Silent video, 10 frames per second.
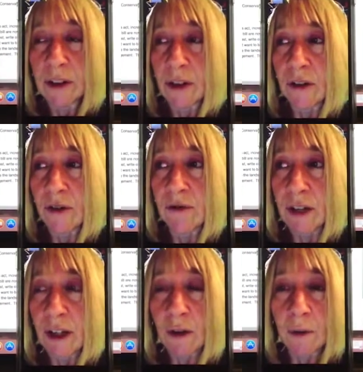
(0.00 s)
Your
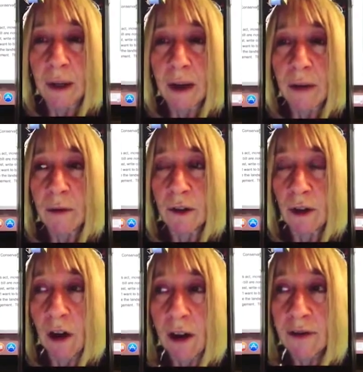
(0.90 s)
vehicle becomes your
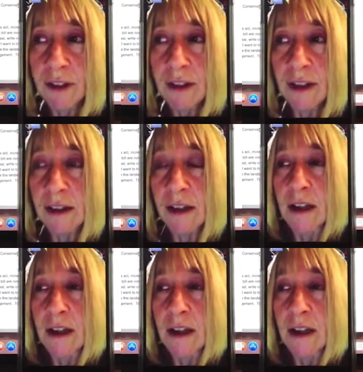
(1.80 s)
office.